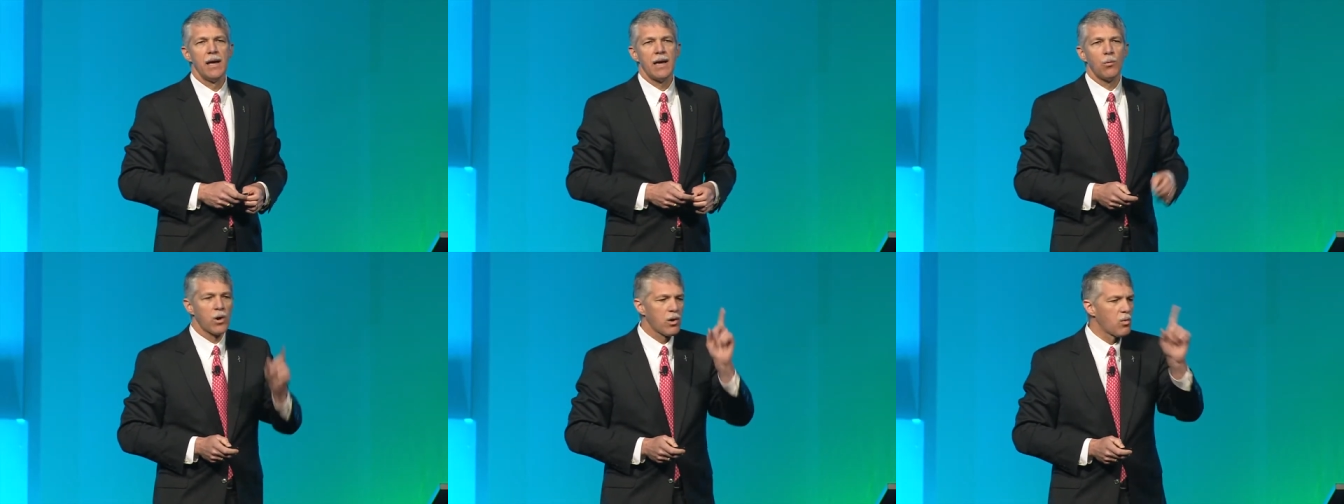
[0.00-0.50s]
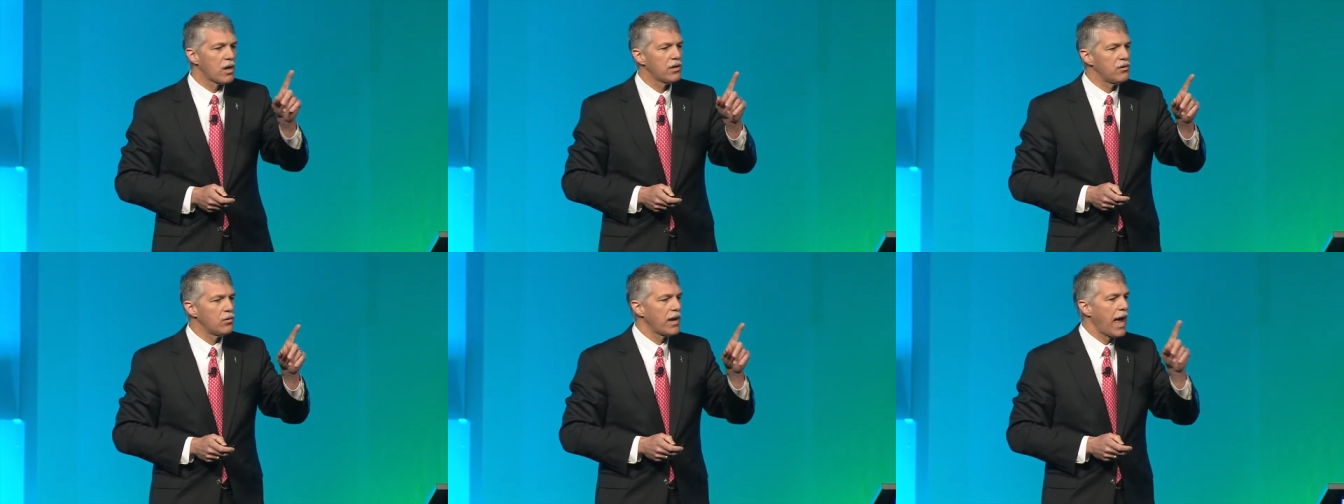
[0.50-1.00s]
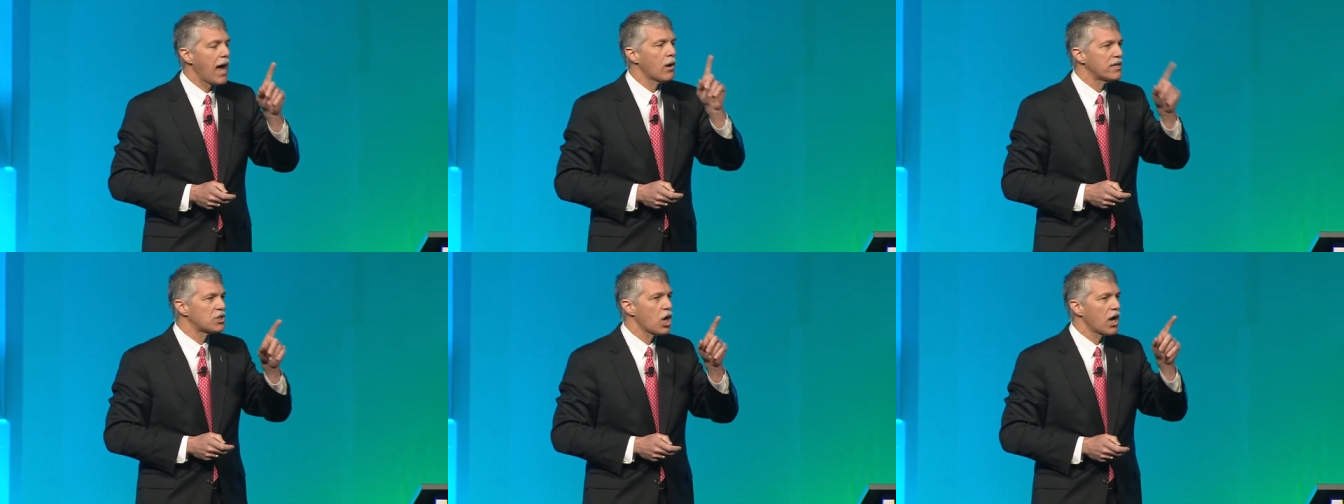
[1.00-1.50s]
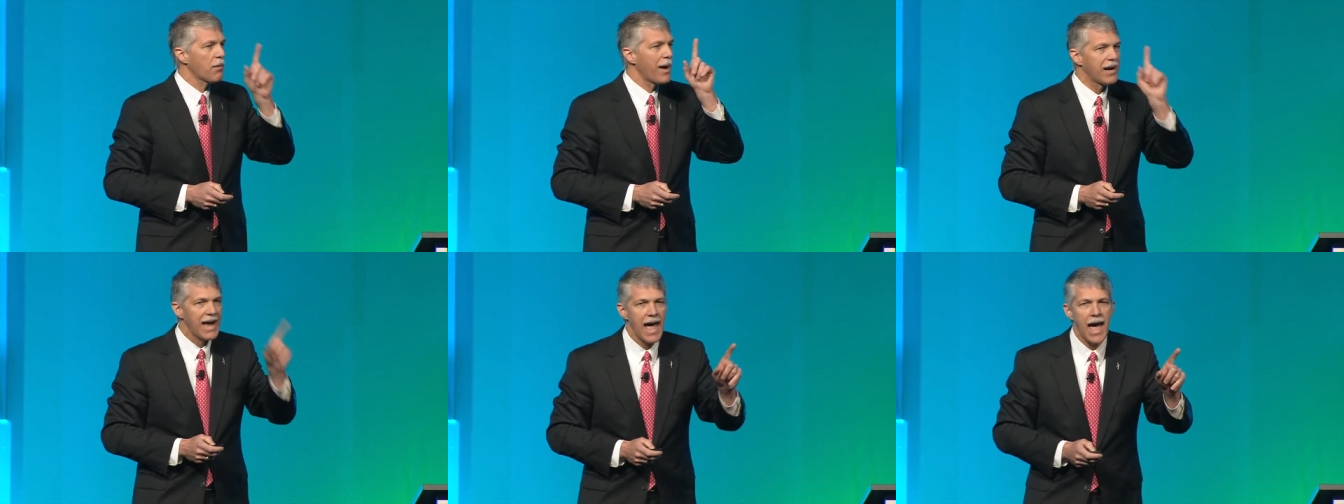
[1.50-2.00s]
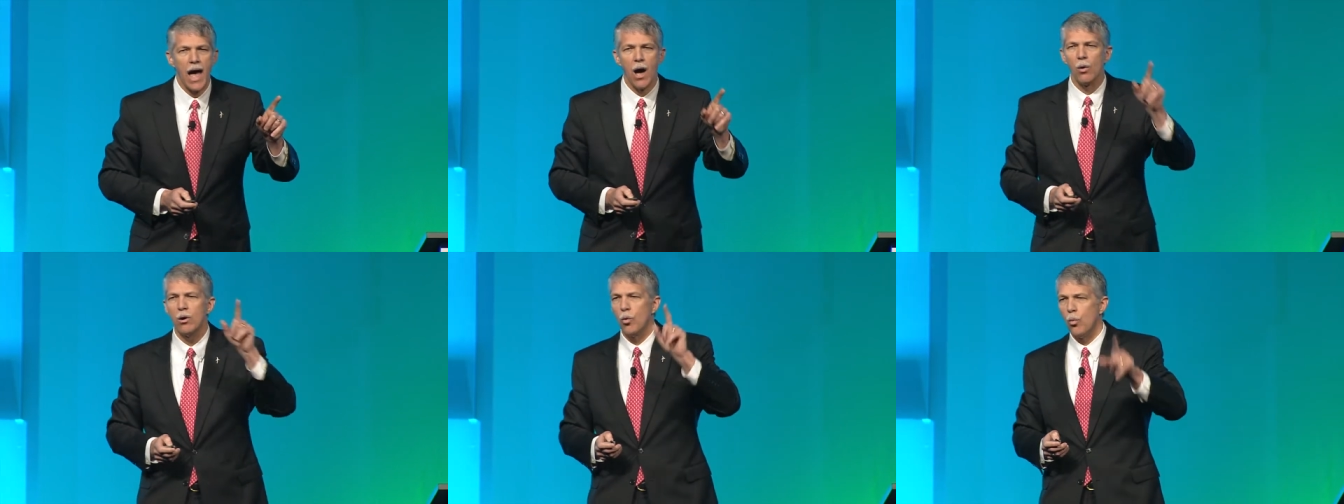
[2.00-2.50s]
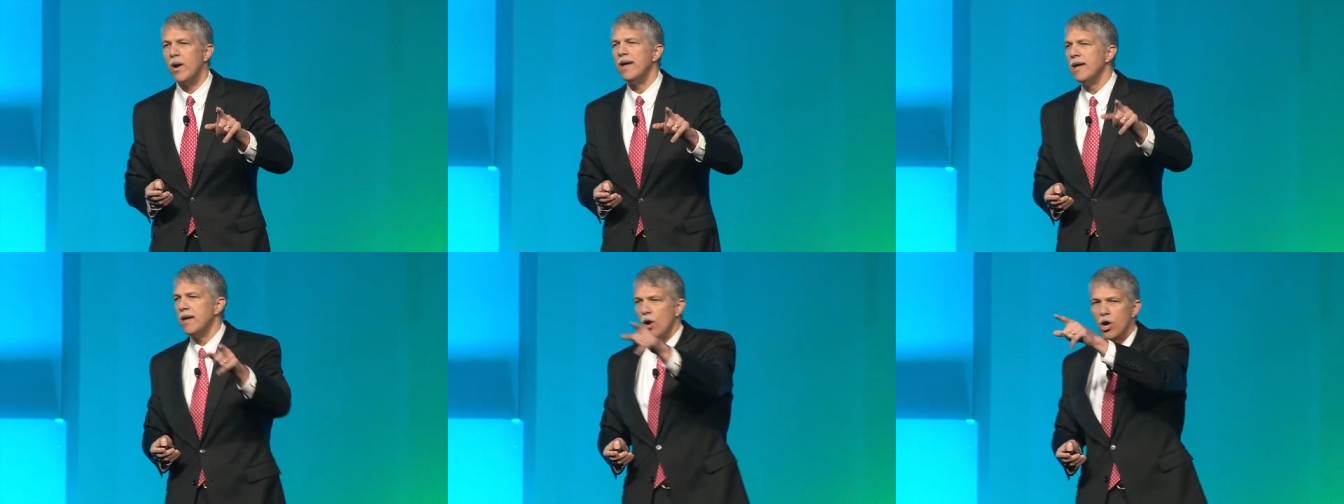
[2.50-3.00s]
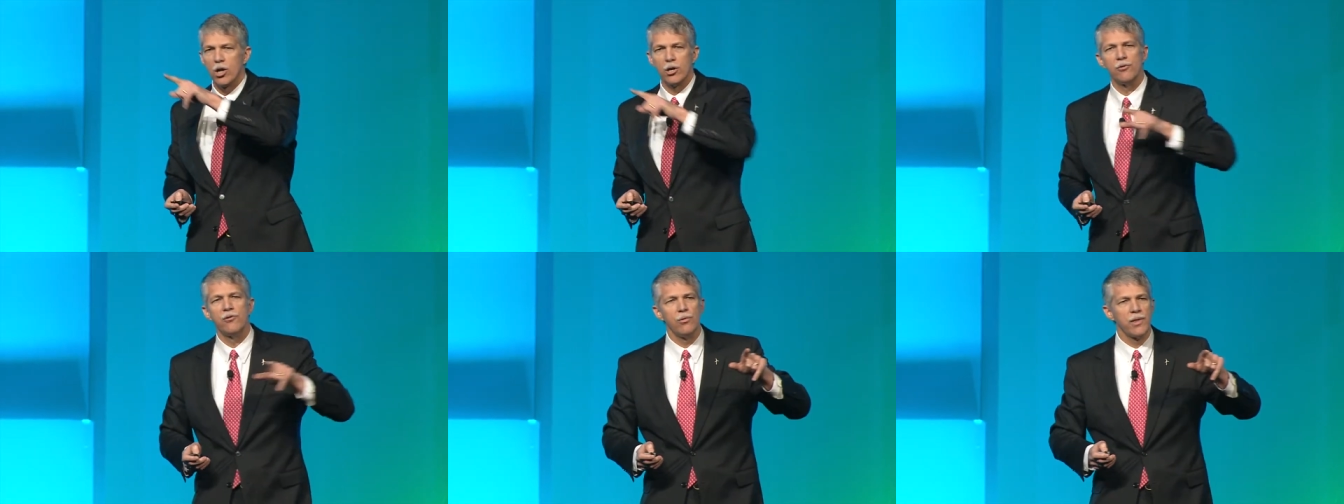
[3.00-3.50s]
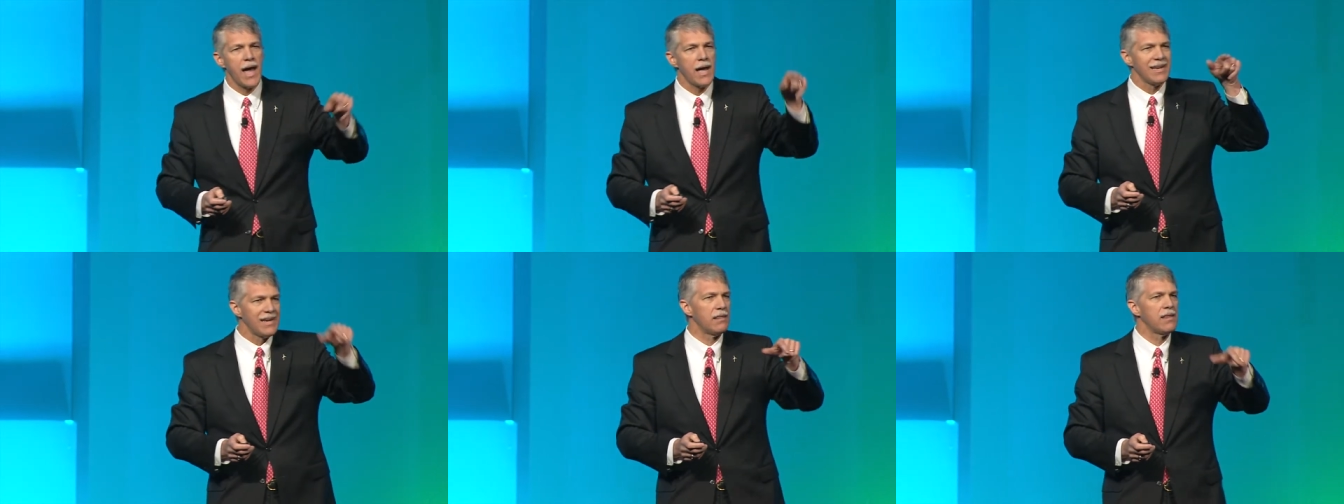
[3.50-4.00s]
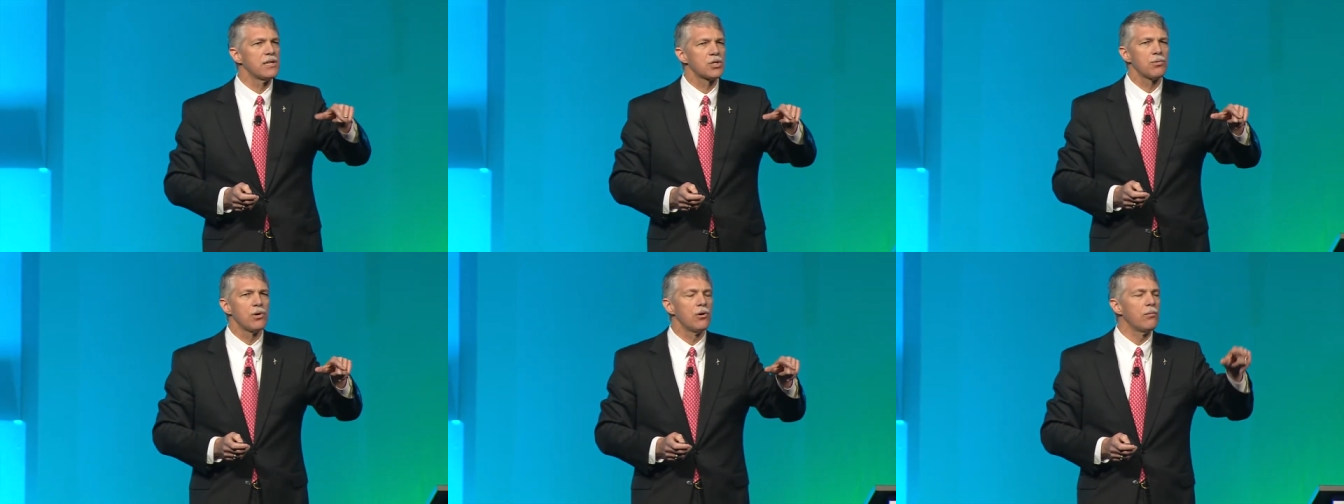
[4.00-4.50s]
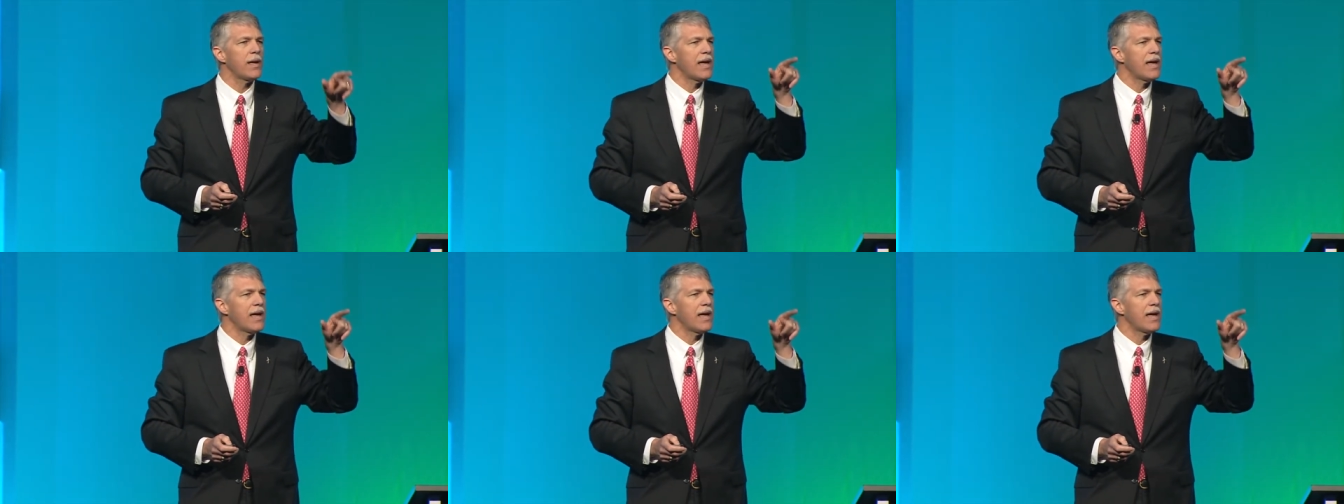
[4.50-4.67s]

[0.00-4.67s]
And what I want to do now is talk about how we are going to do that in this room